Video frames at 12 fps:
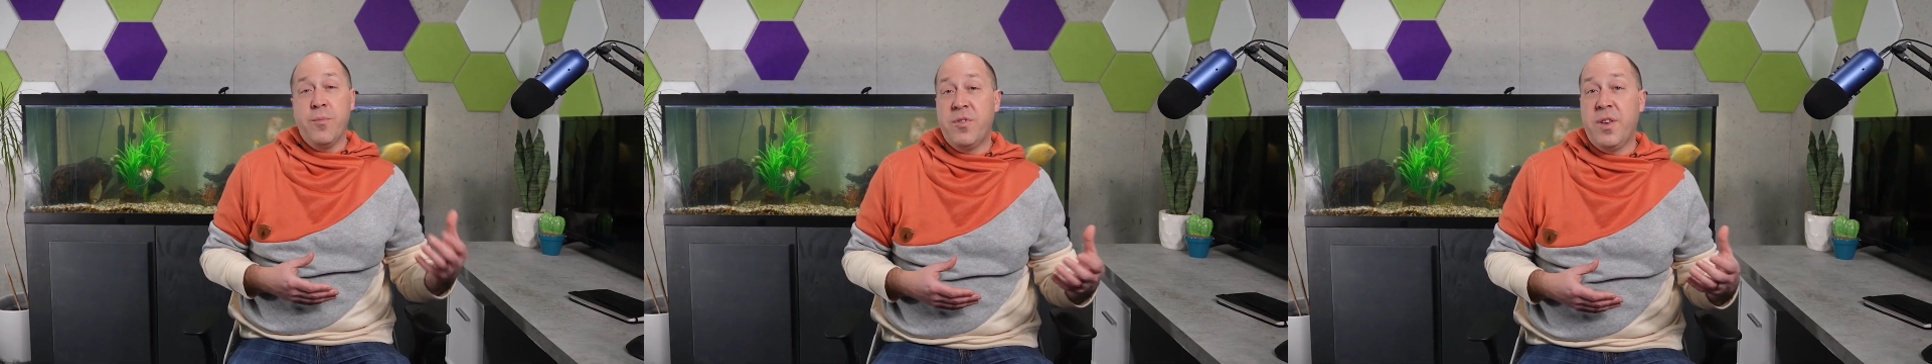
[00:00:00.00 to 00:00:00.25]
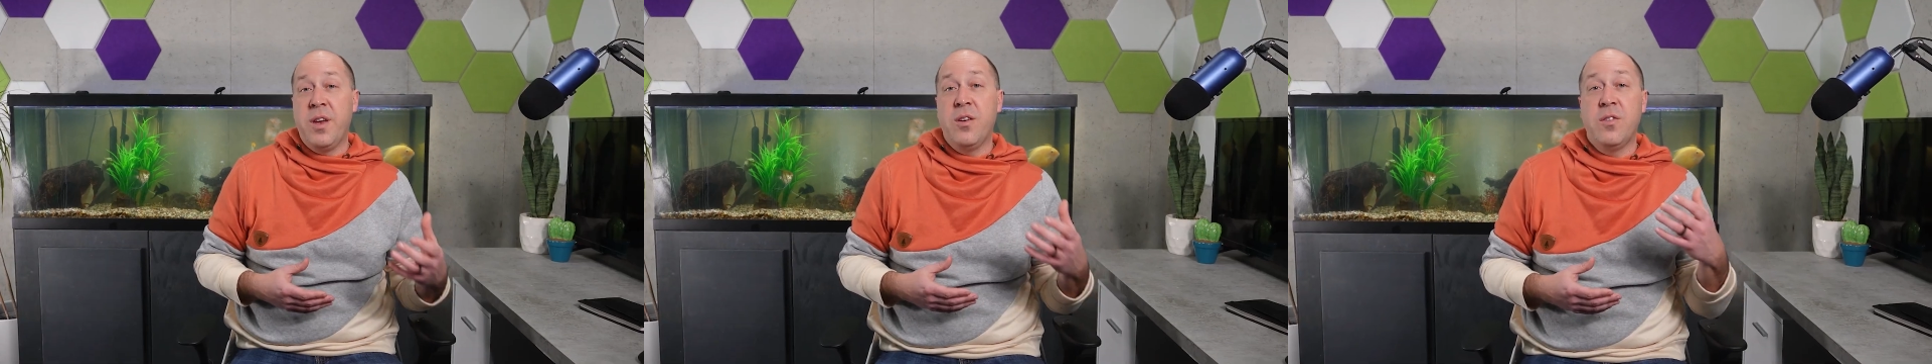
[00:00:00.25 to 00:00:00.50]

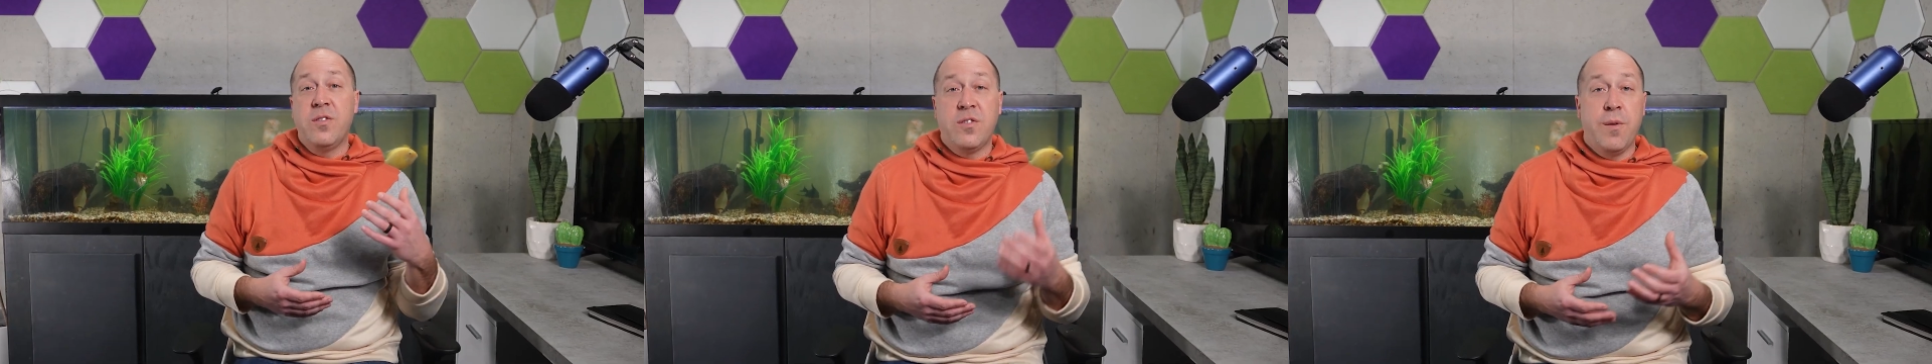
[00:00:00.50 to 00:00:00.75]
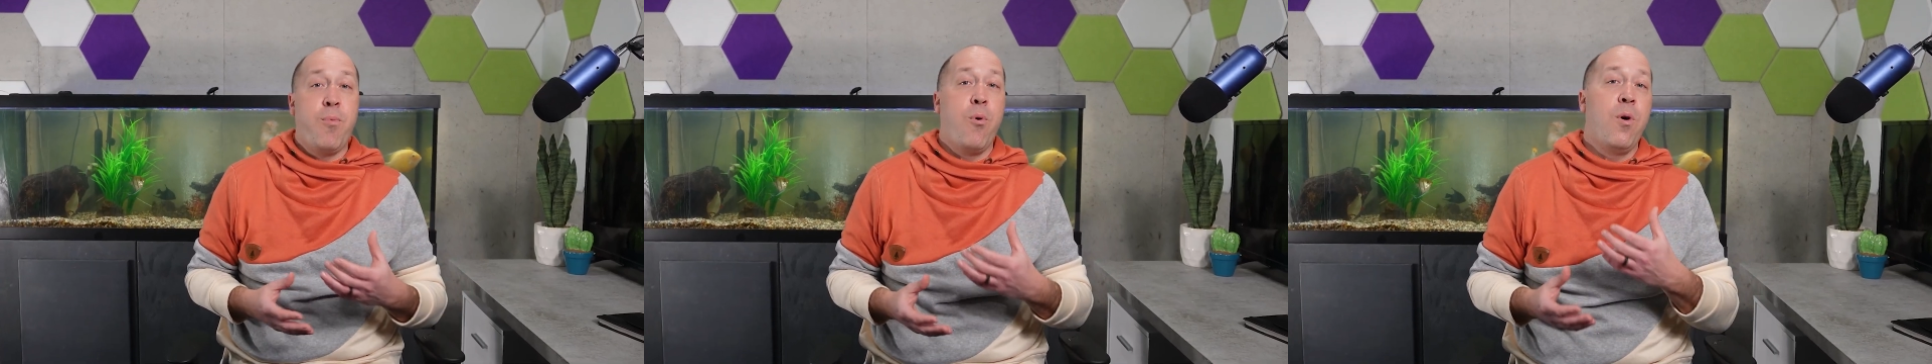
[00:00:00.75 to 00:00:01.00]
sales,
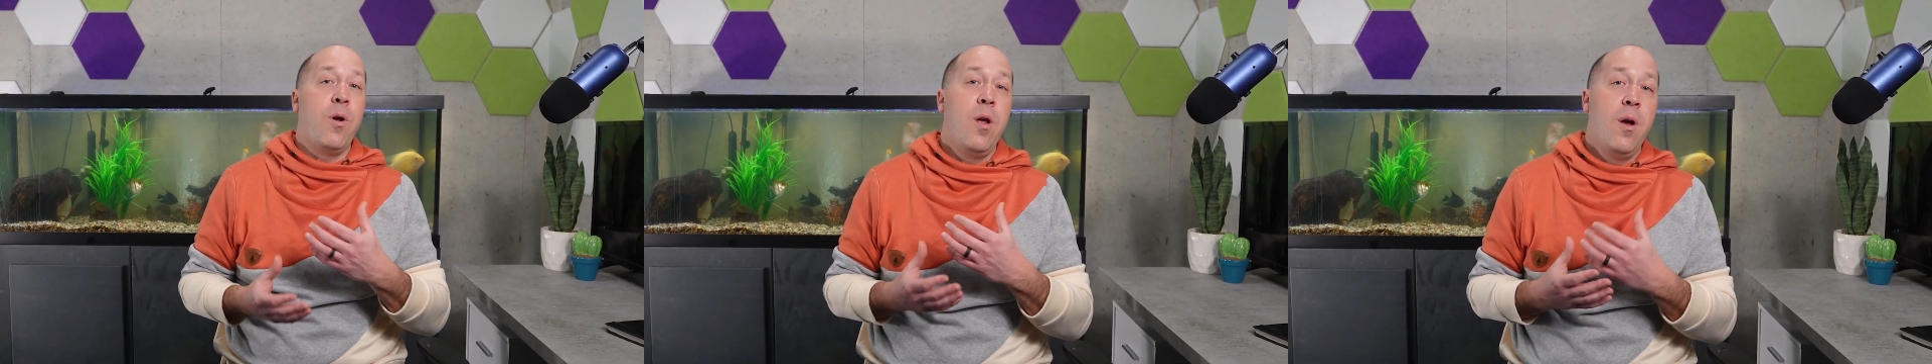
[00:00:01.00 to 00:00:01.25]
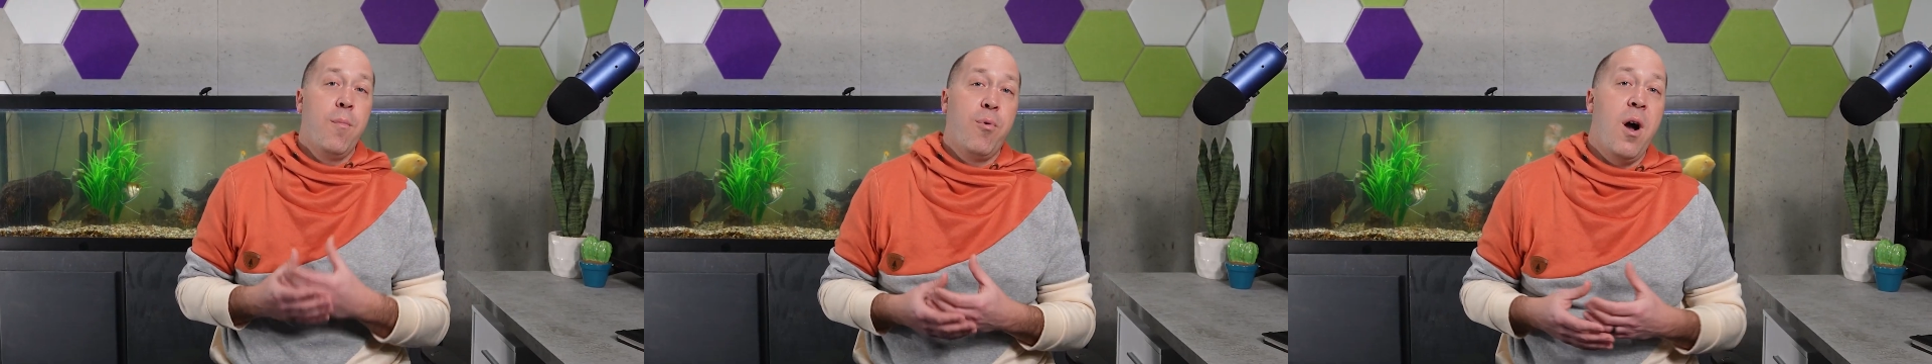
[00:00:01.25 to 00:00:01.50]
support,
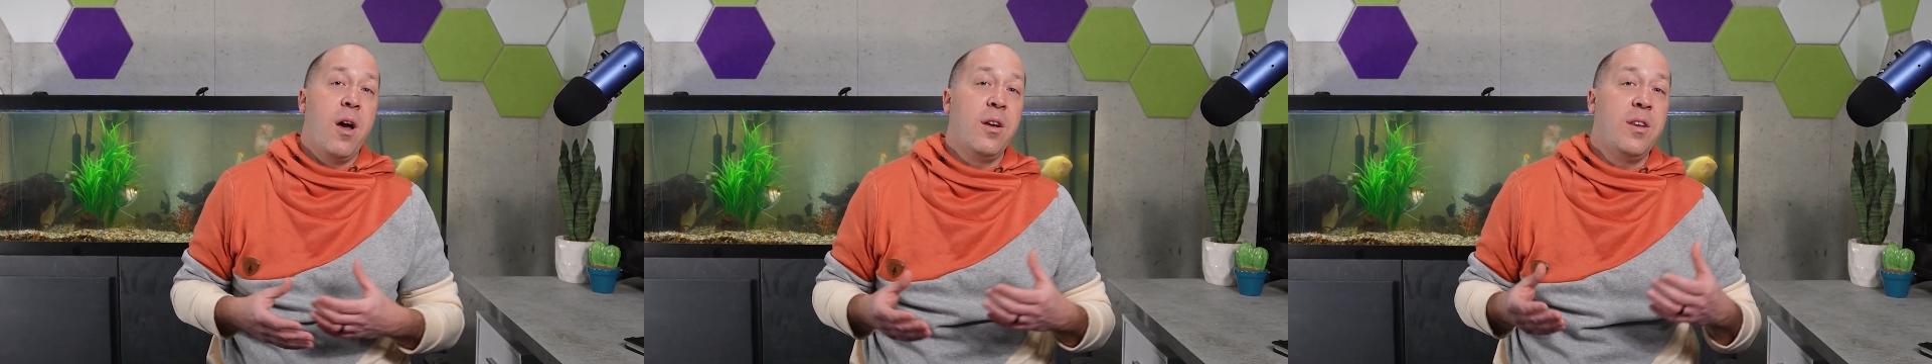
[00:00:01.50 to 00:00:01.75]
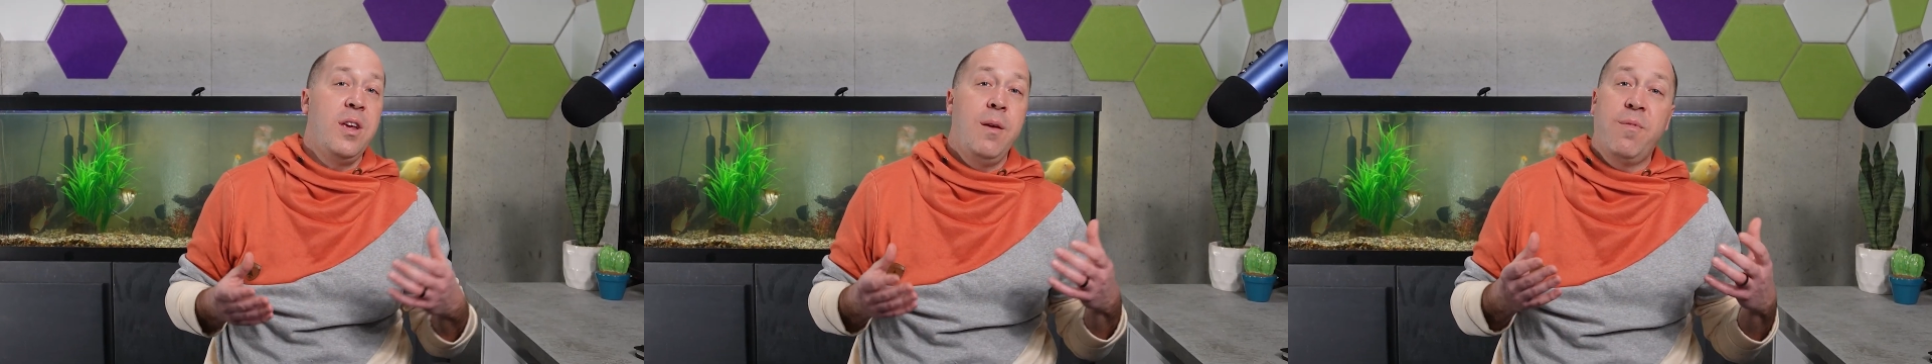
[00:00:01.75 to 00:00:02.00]

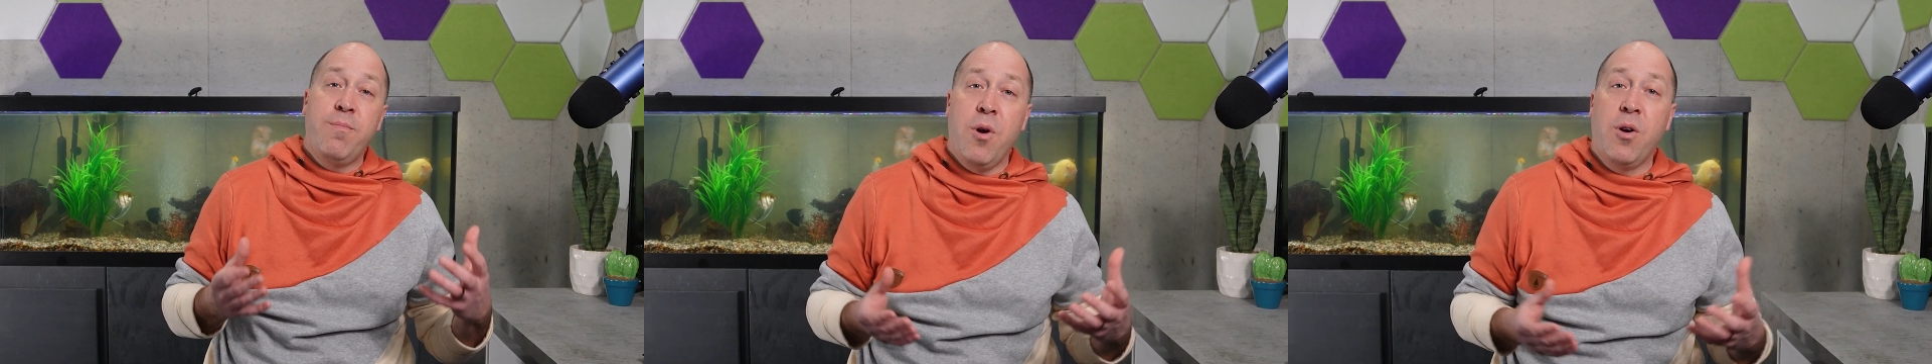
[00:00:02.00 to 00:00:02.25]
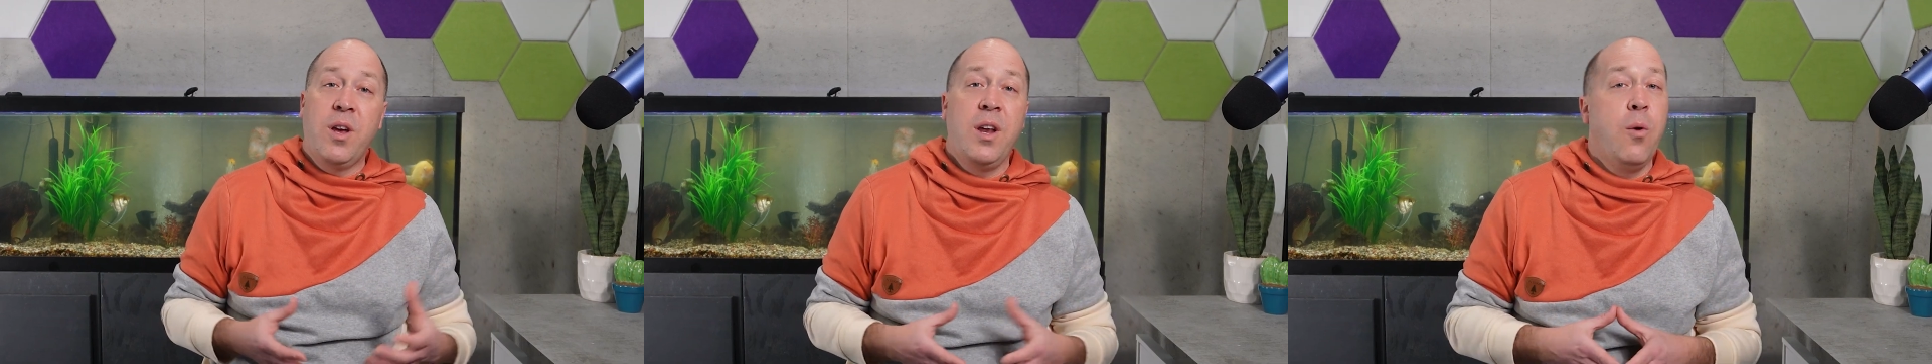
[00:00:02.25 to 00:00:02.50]
product teams,
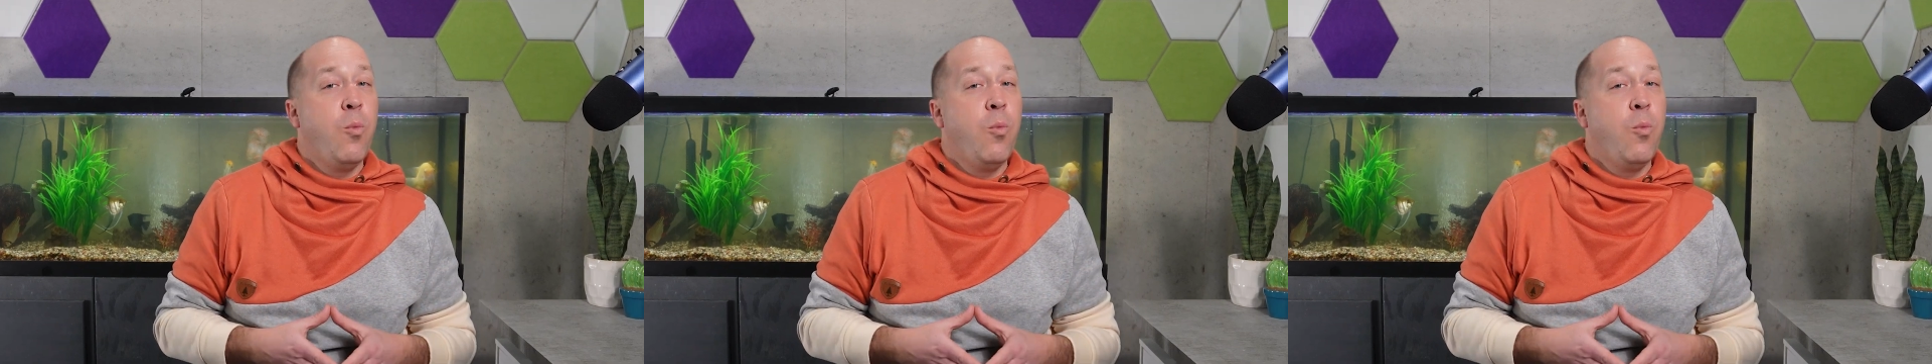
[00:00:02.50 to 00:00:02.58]
marketing,